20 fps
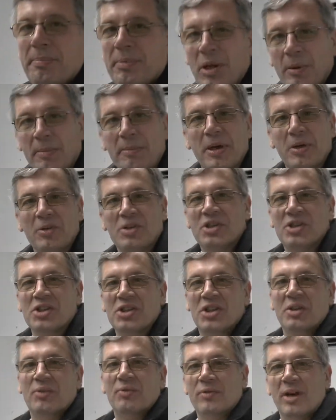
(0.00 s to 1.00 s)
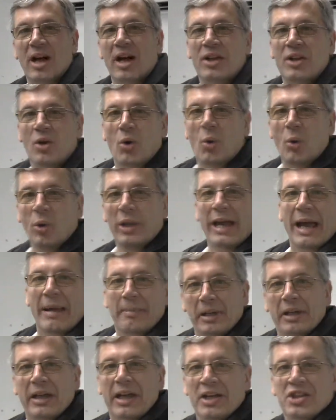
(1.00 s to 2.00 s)
computers that run all the
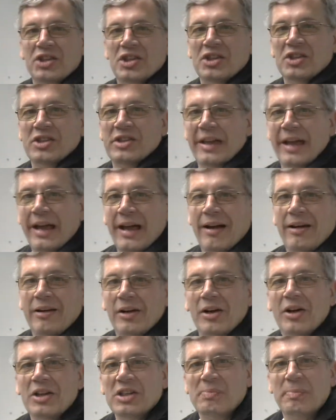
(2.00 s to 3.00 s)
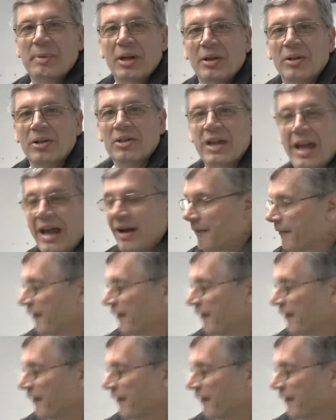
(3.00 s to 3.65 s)
applications that our guys build, our